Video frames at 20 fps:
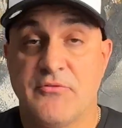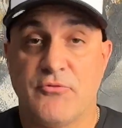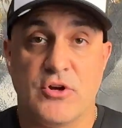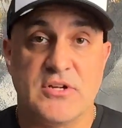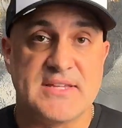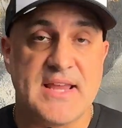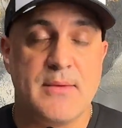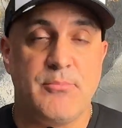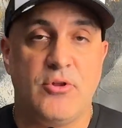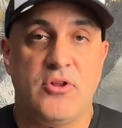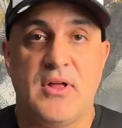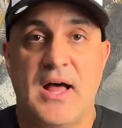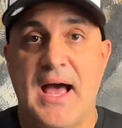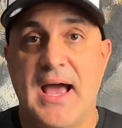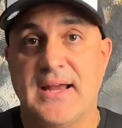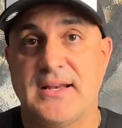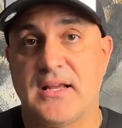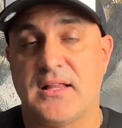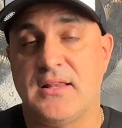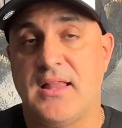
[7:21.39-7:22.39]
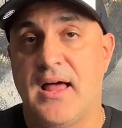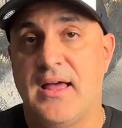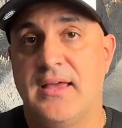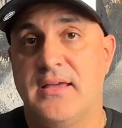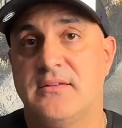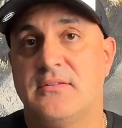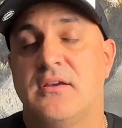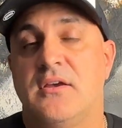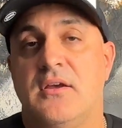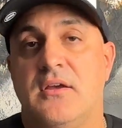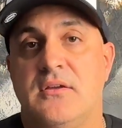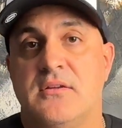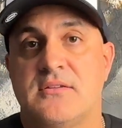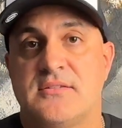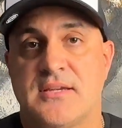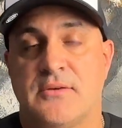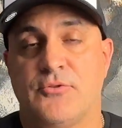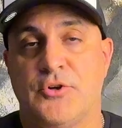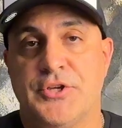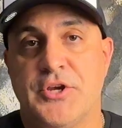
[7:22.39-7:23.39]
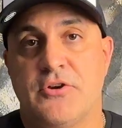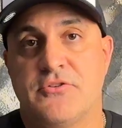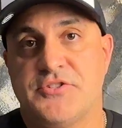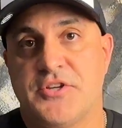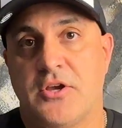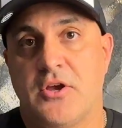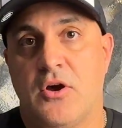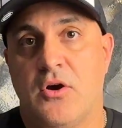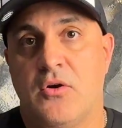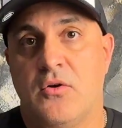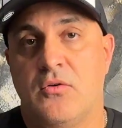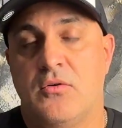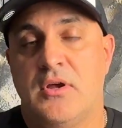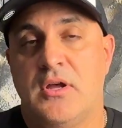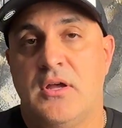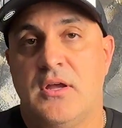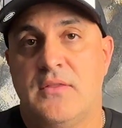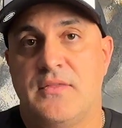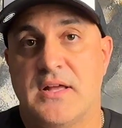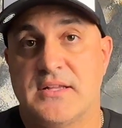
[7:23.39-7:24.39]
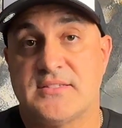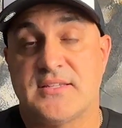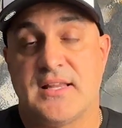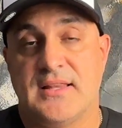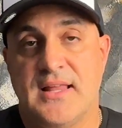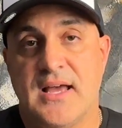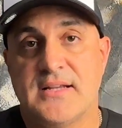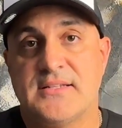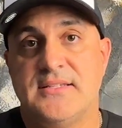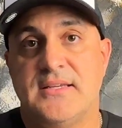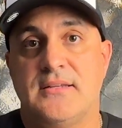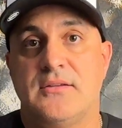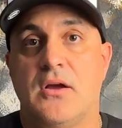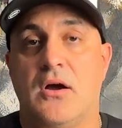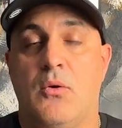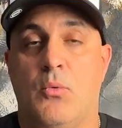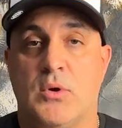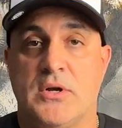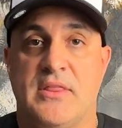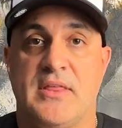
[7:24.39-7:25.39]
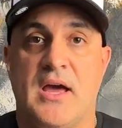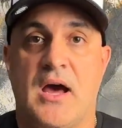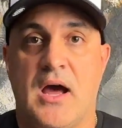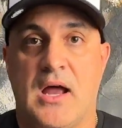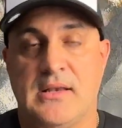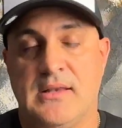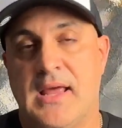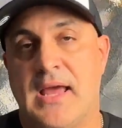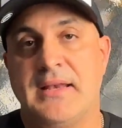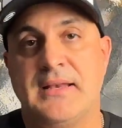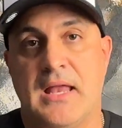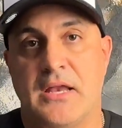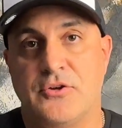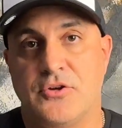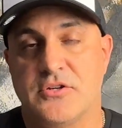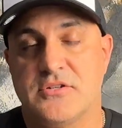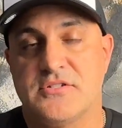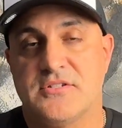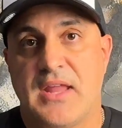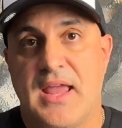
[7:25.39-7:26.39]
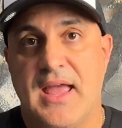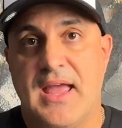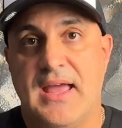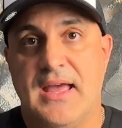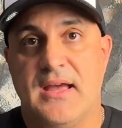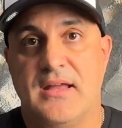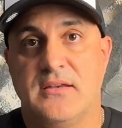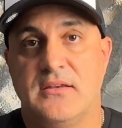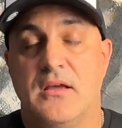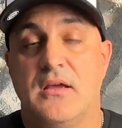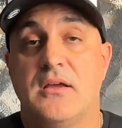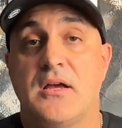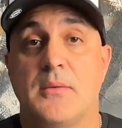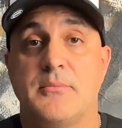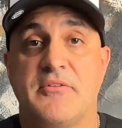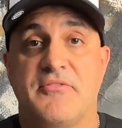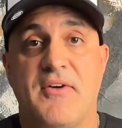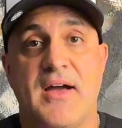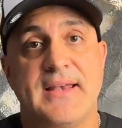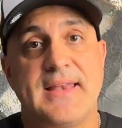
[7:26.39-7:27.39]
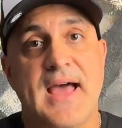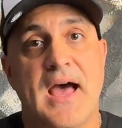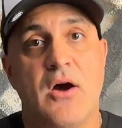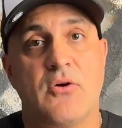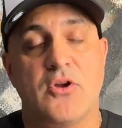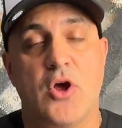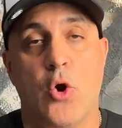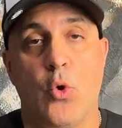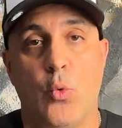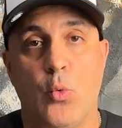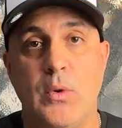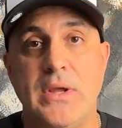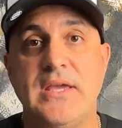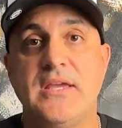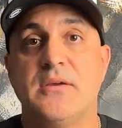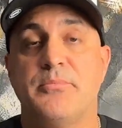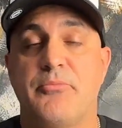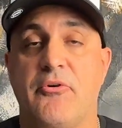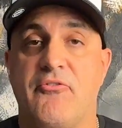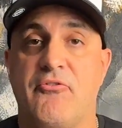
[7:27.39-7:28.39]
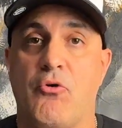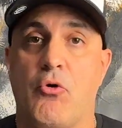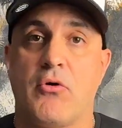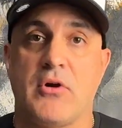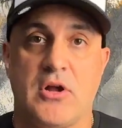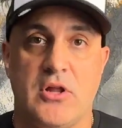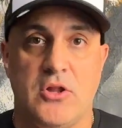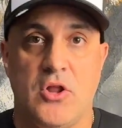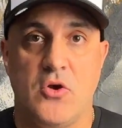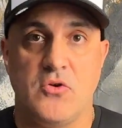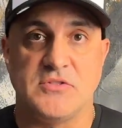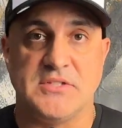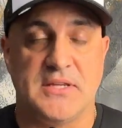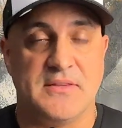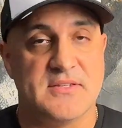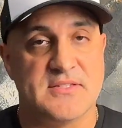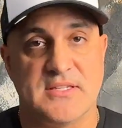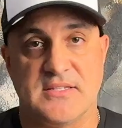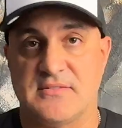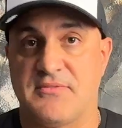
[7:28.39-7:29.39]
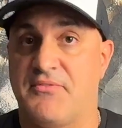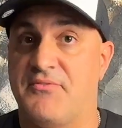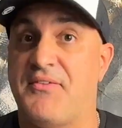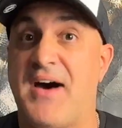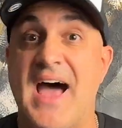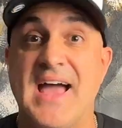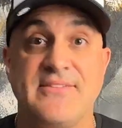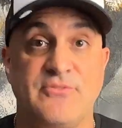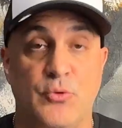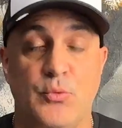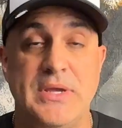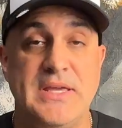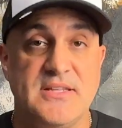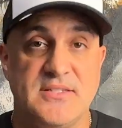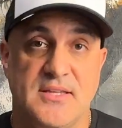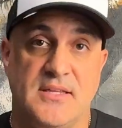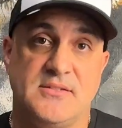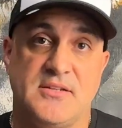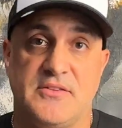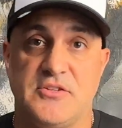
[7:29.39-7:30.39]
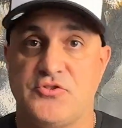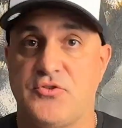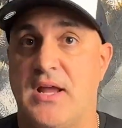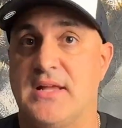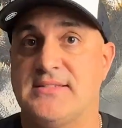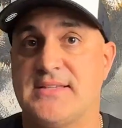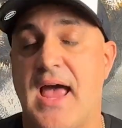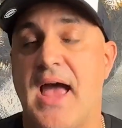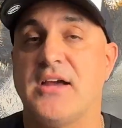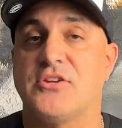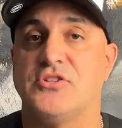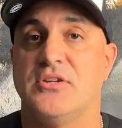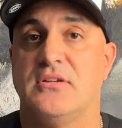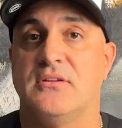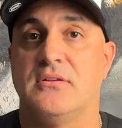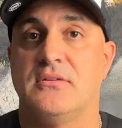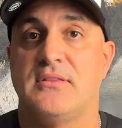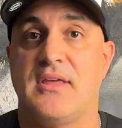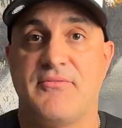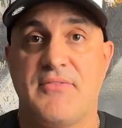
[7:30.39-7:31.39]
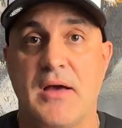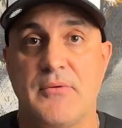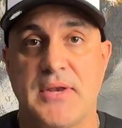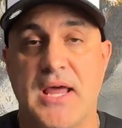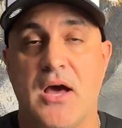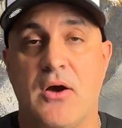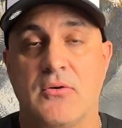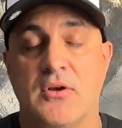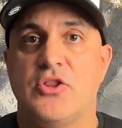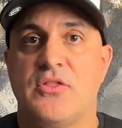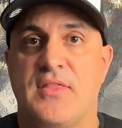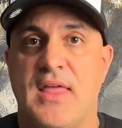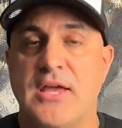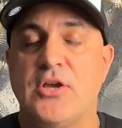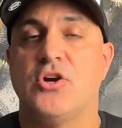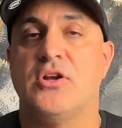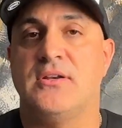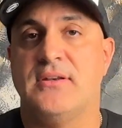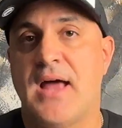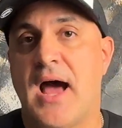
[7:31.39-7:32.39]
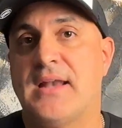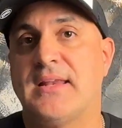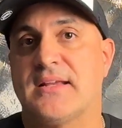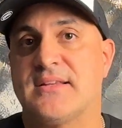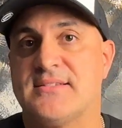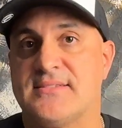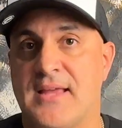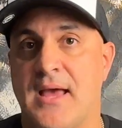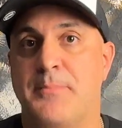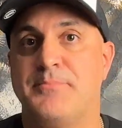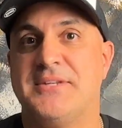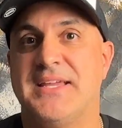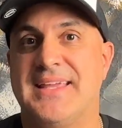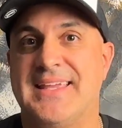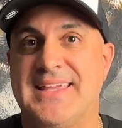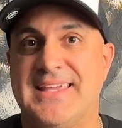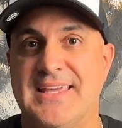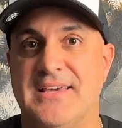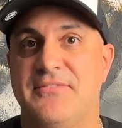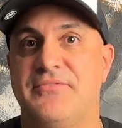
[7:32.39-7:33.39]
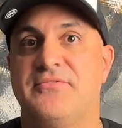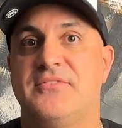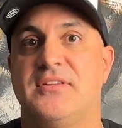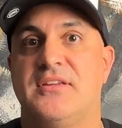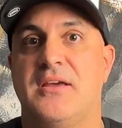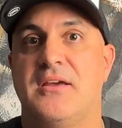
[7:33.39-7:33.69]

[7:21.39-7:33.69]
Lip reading: For example, I had a client several years ago that selected one of the online lenders, and come to find out, a week before closing, this is 5 weeks into the transaction, they found out they could not accept gift